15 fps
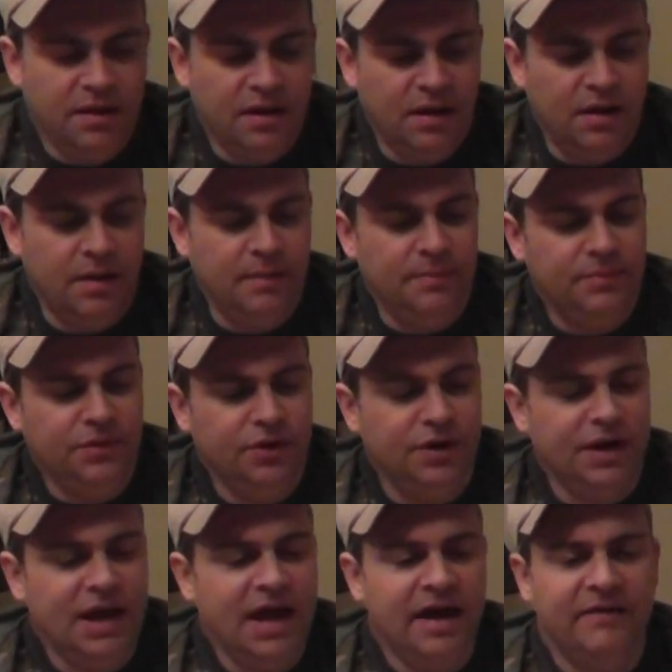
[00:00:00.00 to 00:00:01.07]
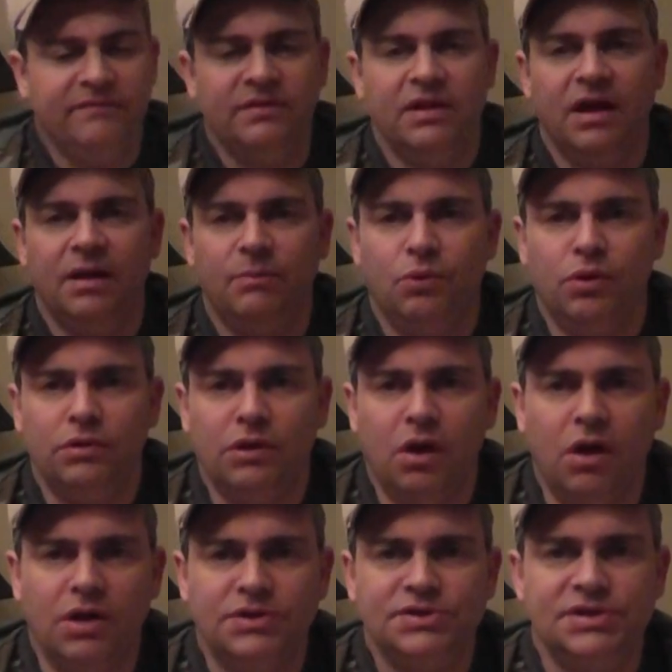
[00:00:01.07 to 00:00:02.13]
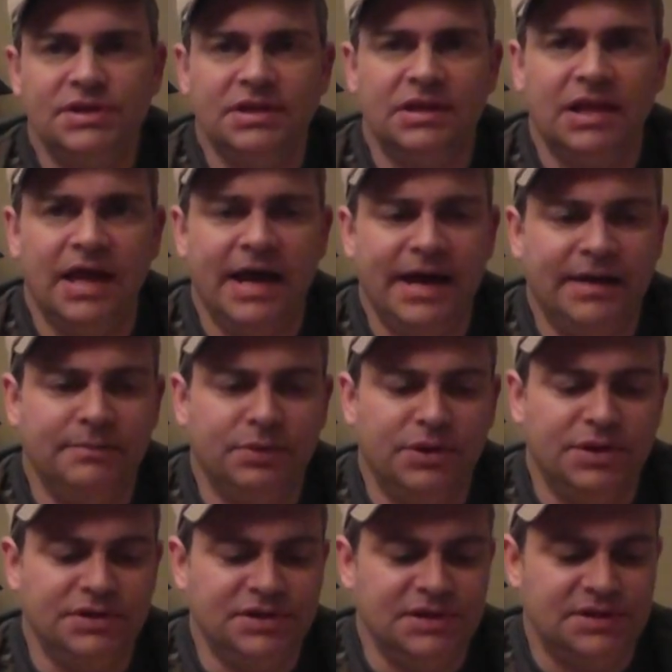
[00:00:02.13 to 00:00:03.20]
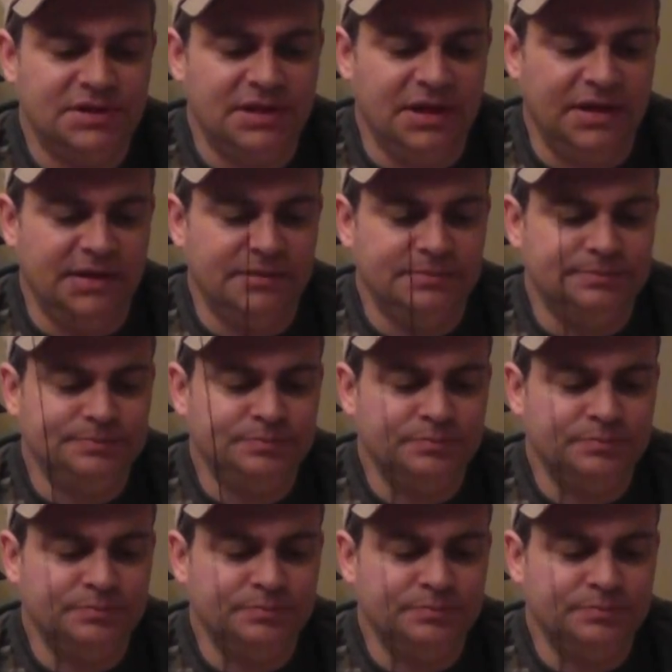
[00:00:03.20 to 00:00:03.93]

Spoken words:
You're going to have a lot more loss in the line because it's thin.